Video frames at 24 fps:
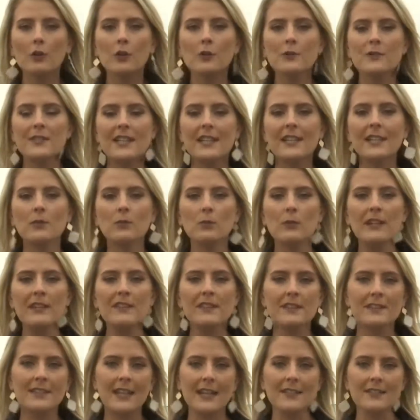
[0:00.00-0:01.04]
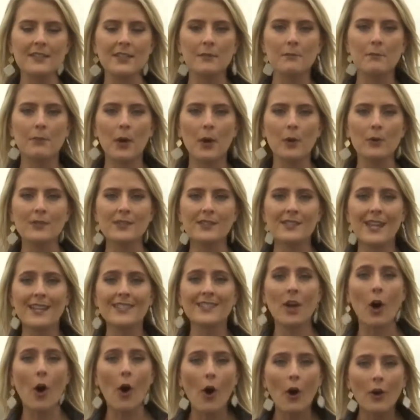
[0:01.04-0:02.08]
lieutenant with the Dayton Post says
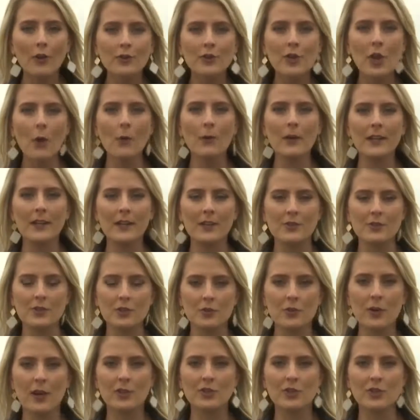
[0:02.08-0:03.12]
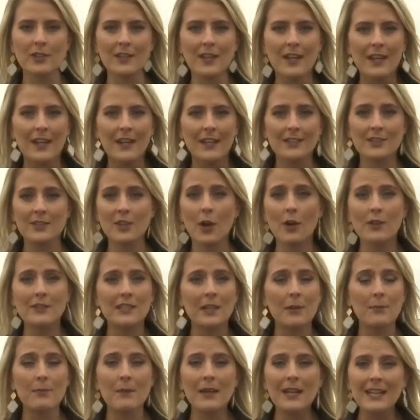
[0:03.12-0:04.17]
ongoing construction is
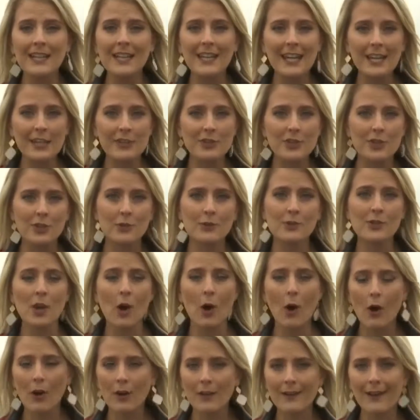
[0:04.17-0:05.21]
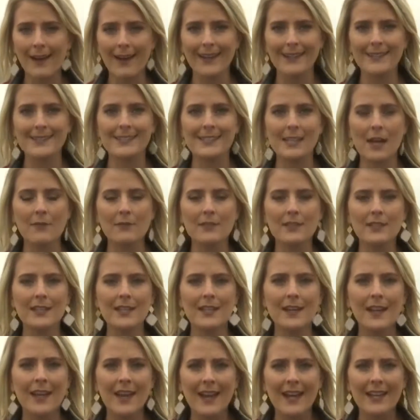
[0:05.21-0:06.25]
causing many issues on
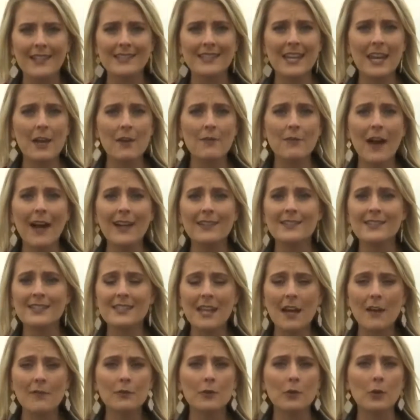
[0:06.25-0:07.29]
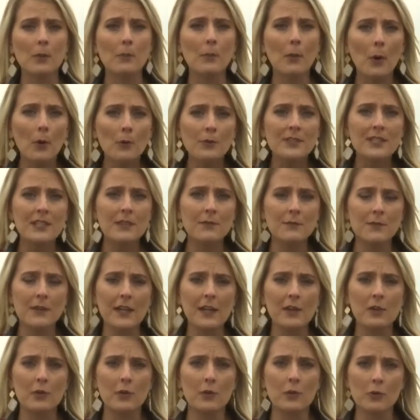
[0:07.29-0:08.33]
I-70 as they have had several
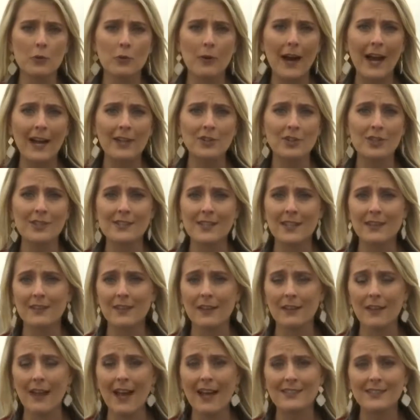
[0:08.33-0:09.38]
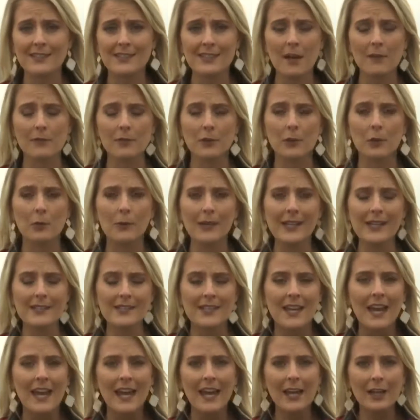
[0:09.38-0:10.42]
multi-vehicle crashes in the last several weeks,
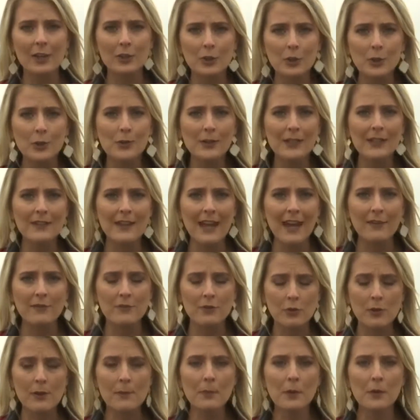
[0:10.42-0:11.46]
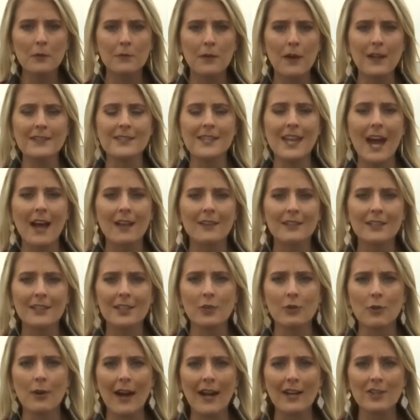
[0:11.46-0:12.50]
including that triple fatality
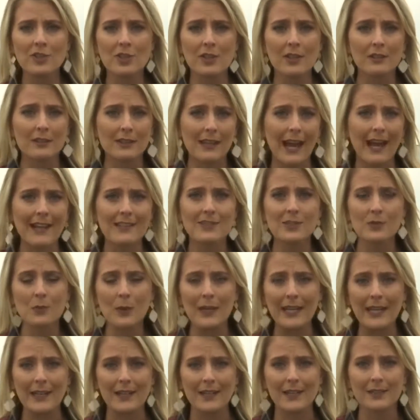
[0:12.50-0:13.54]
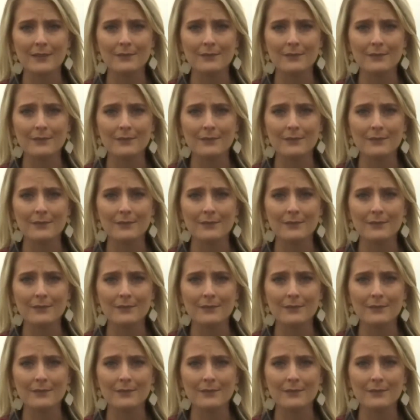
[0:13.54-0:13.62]
crash last week.